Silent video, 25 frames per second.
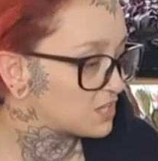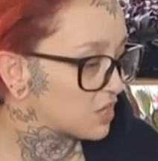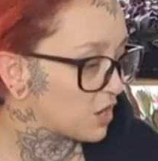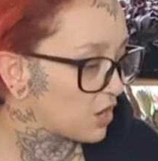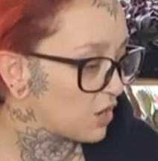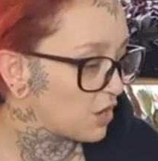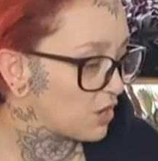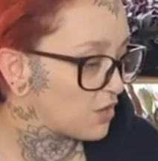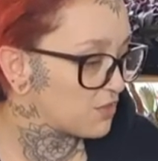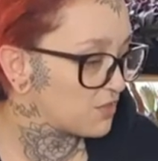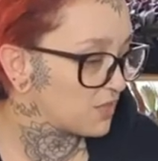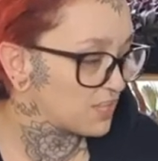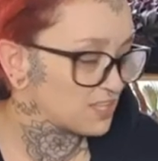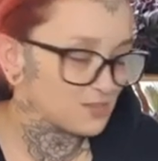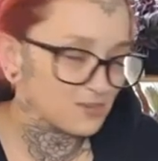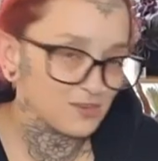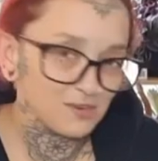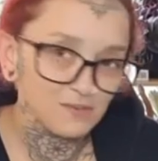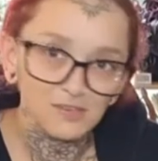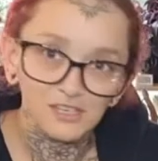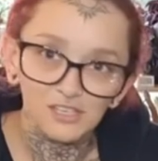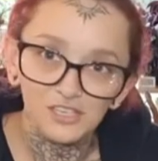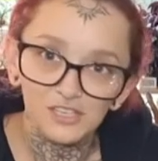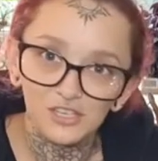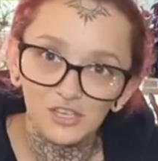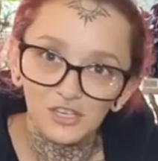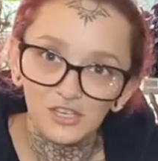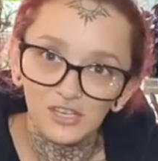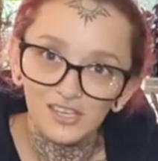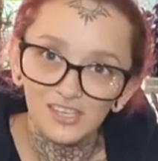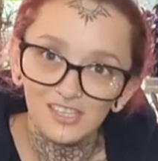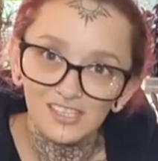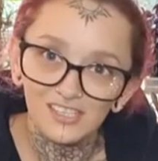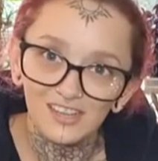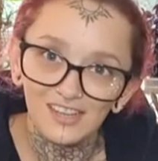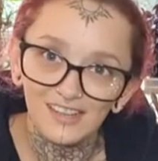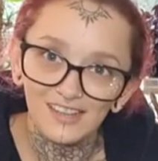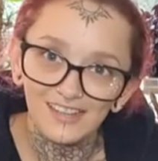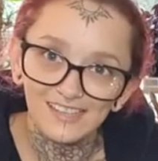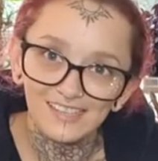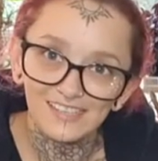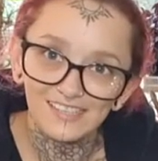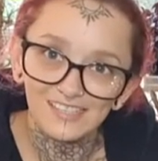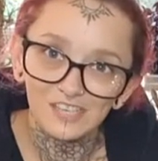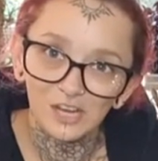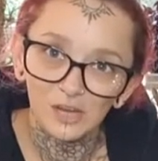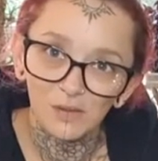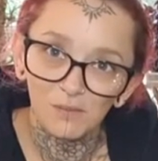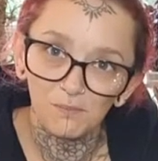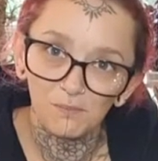So that's what I'm gonna do. So let's
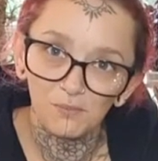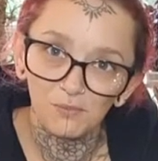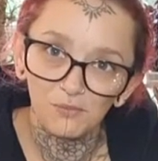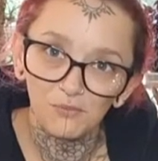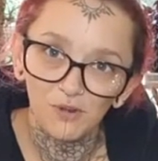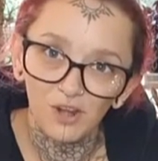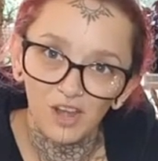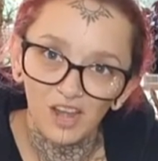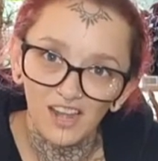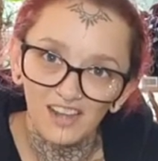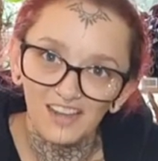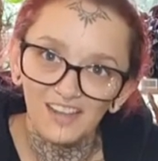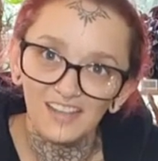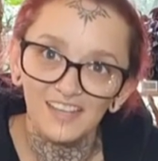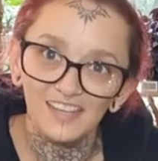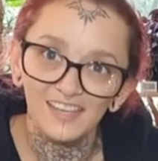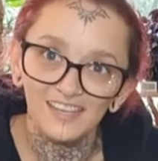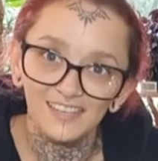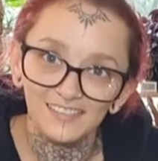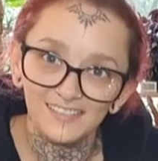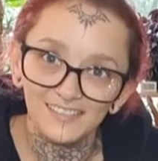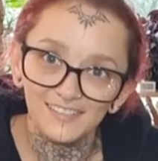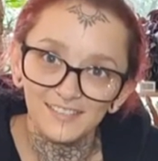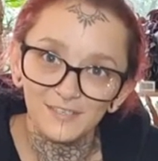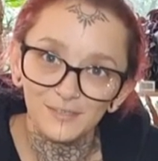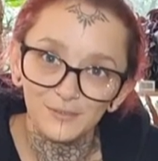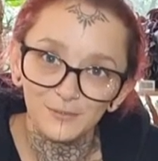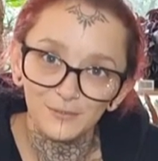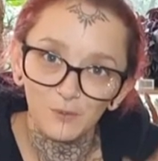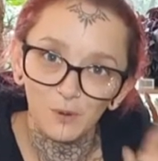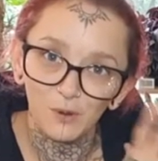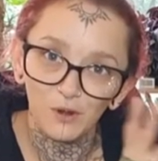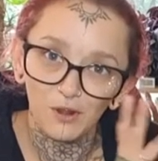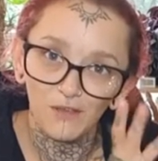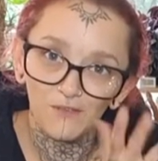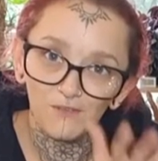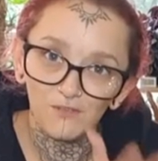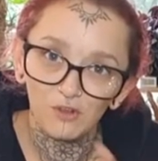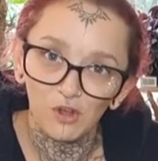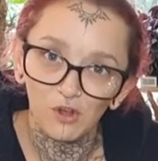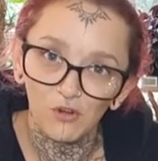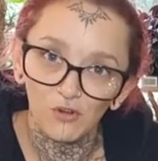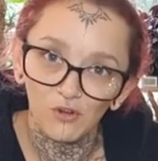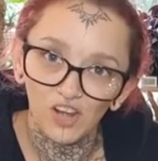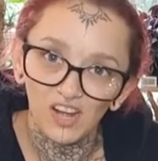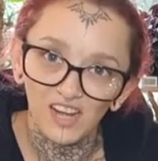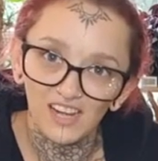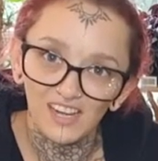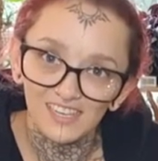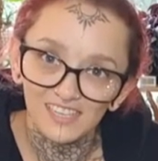jump right into what I've
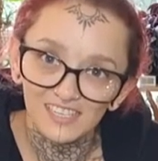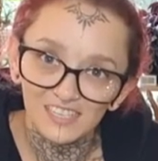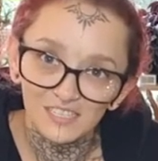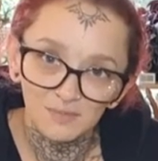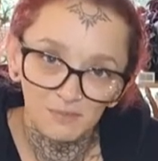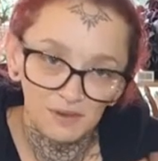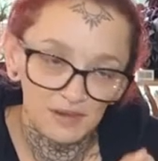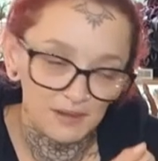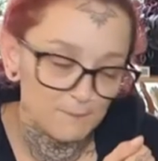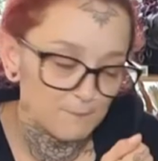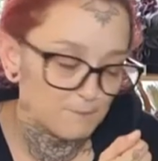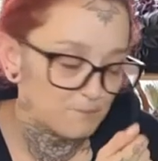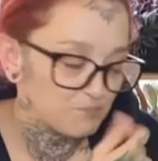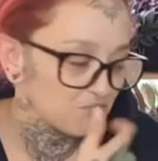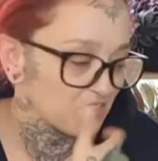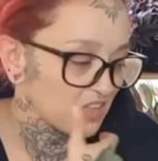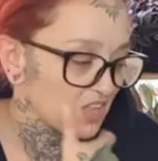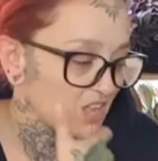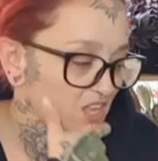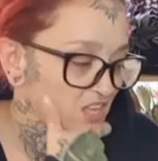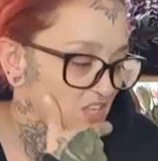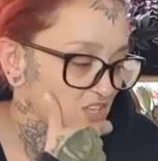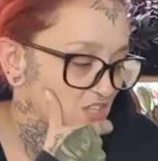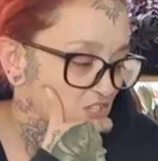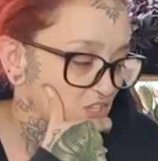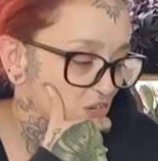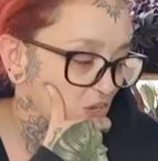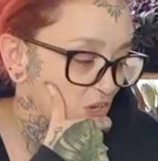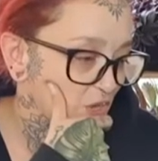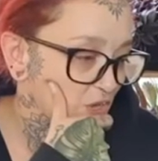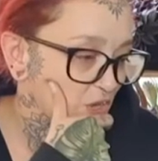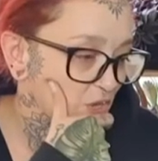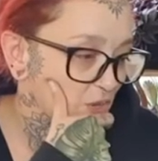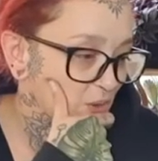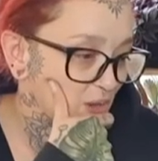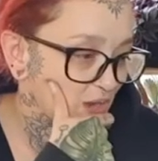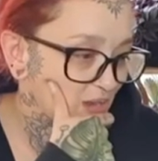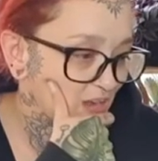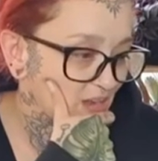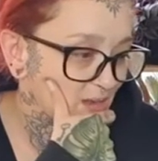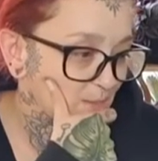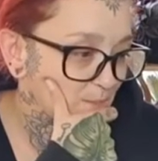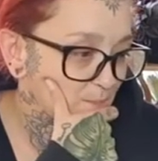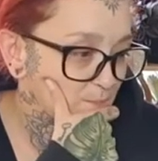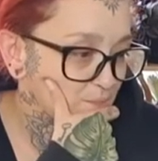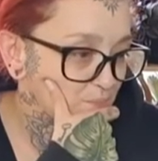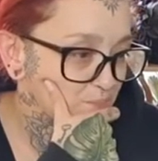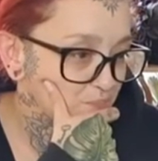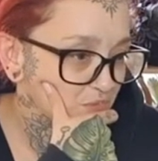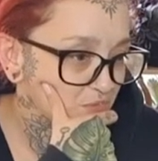got right next to me. So
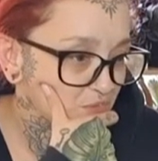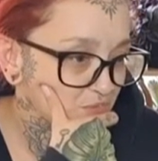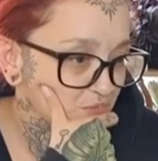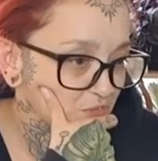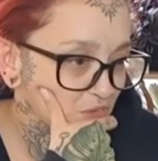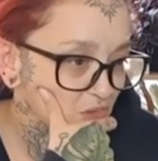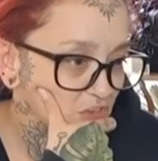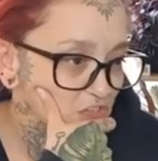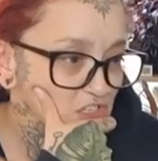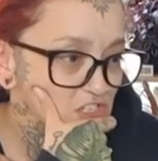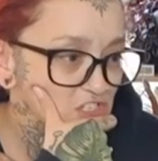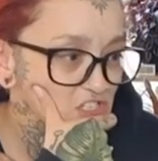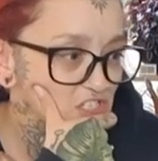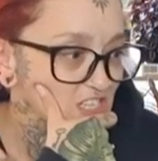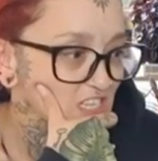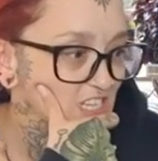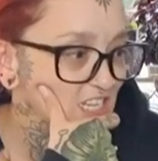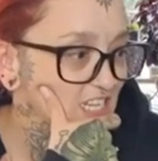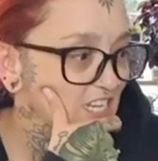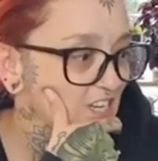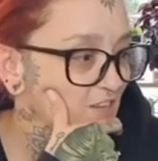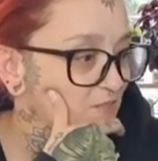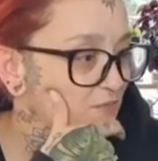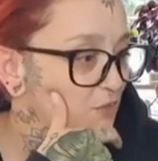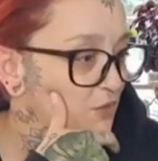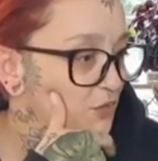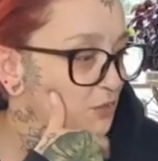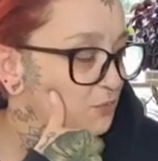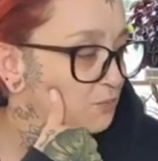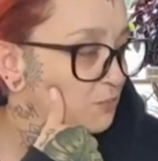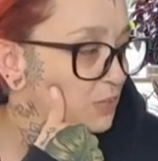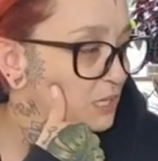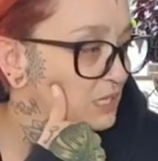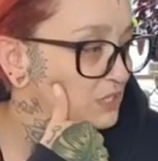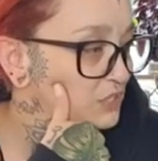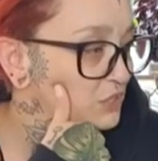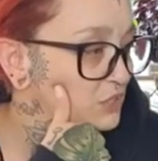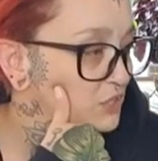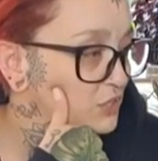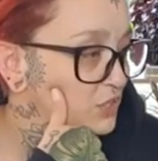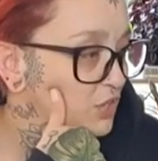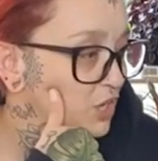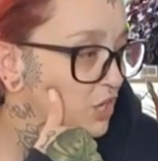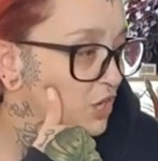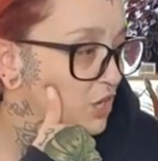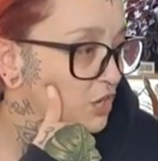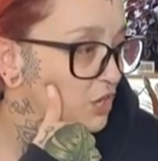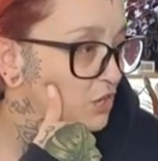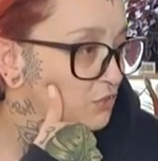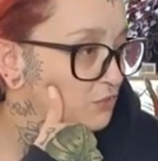um, firstly, I've got a bunch
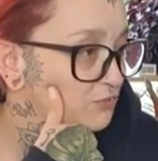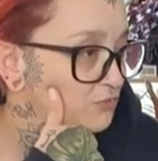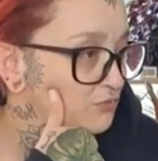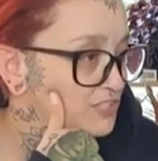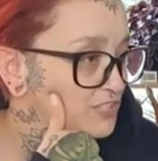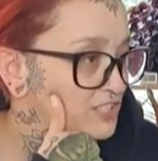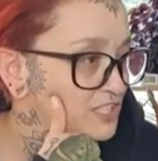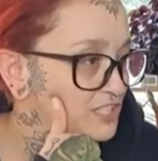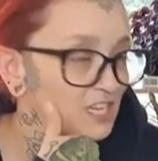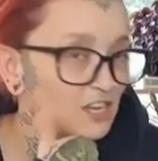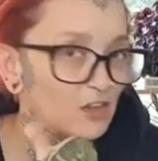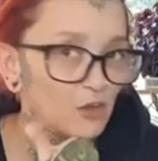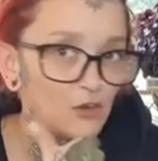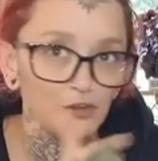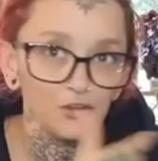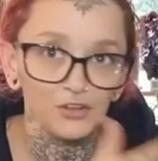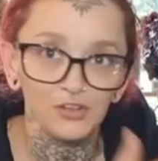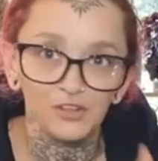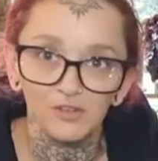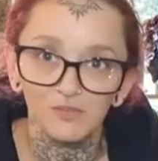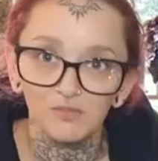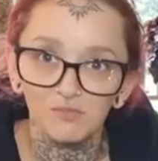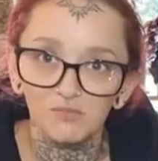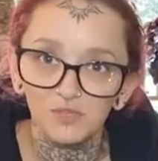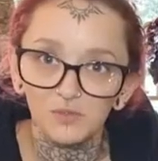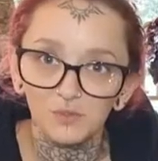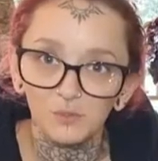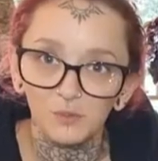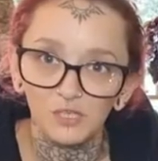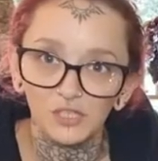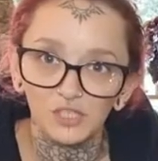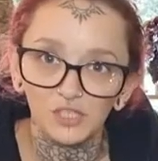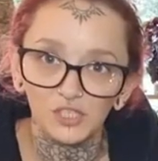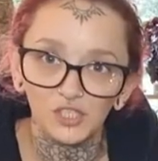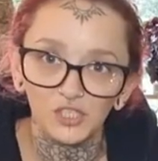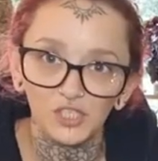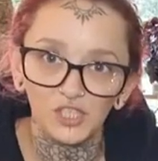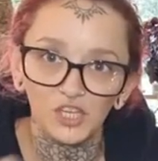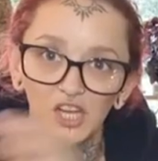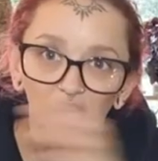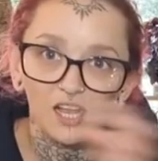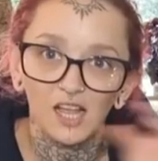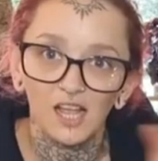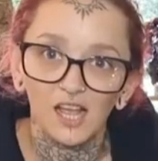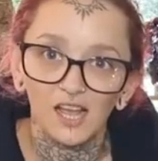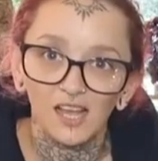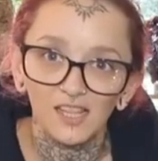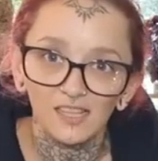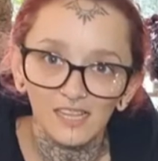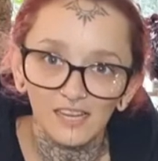of syngoniums, which
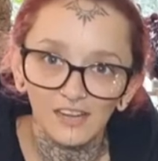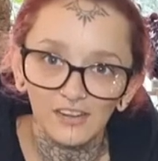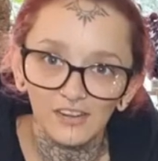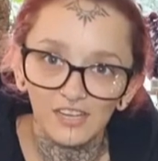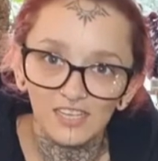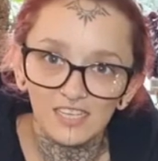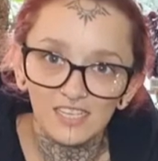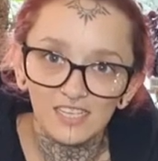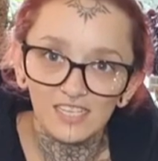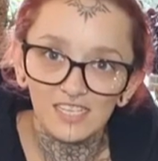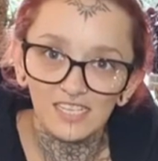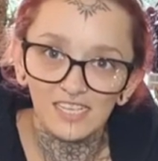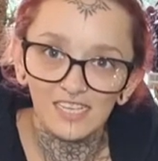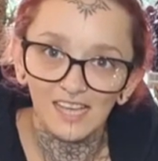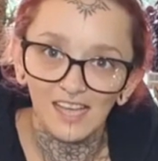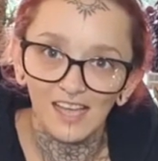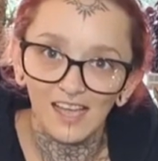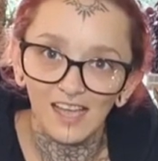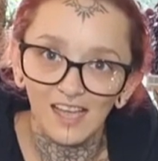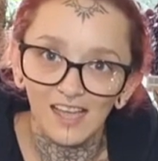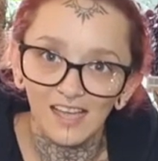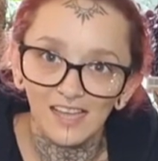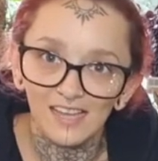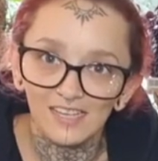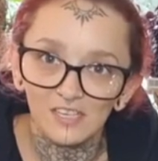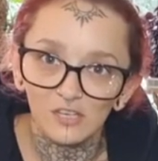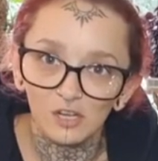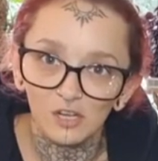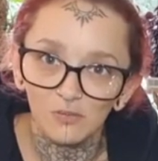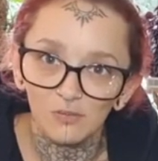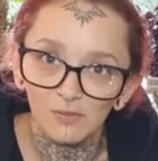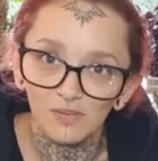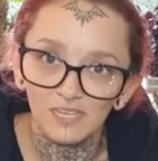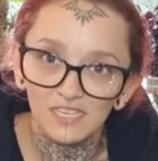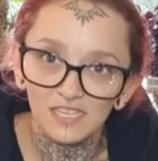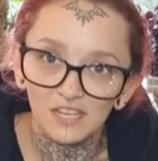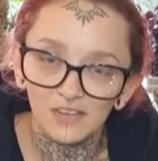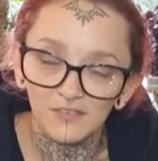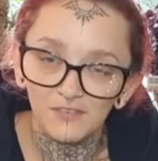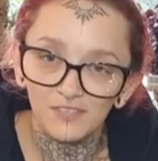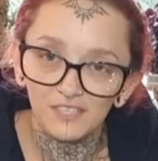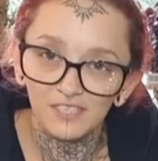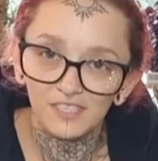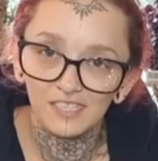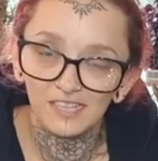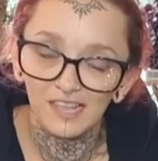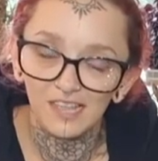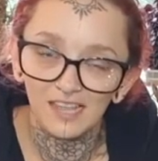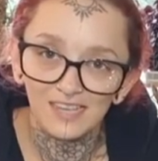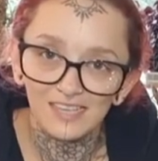hilariously, I told myself I
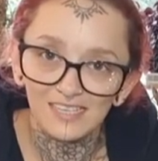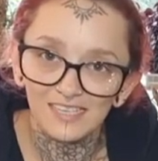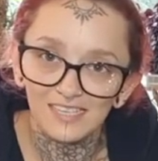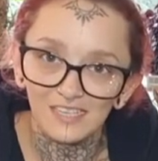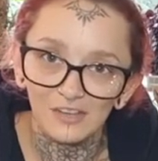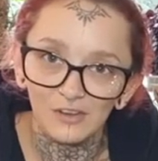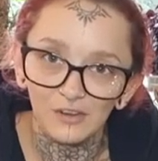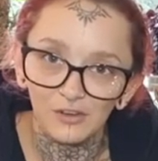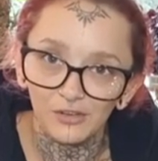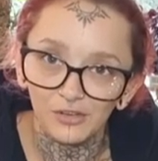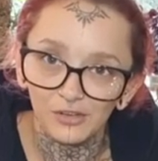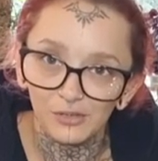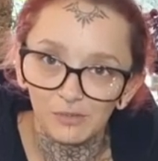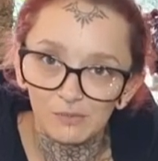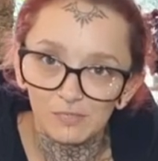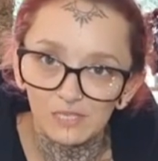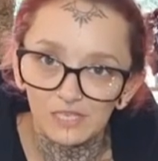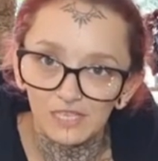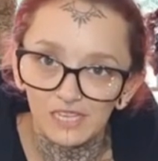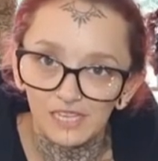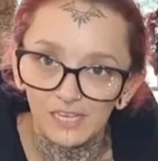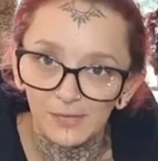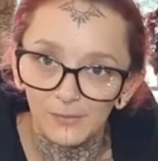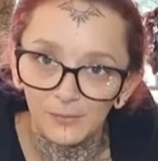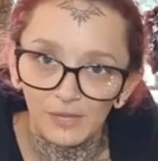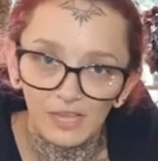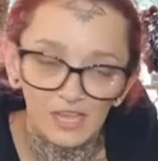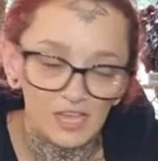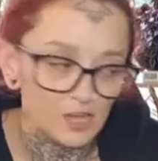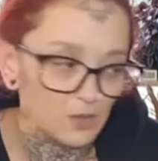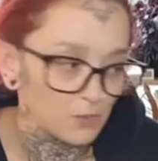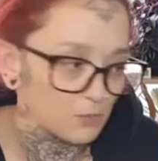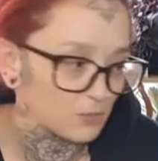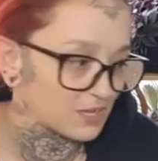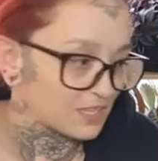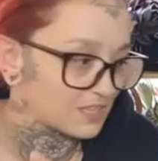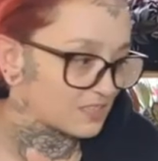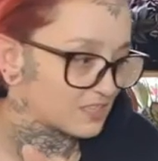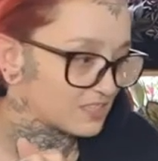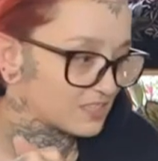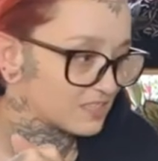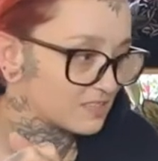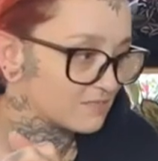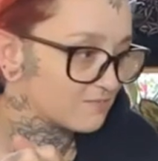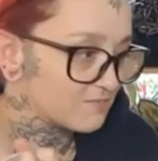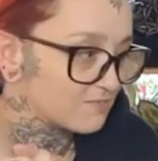didn't like syngoniums and here we are with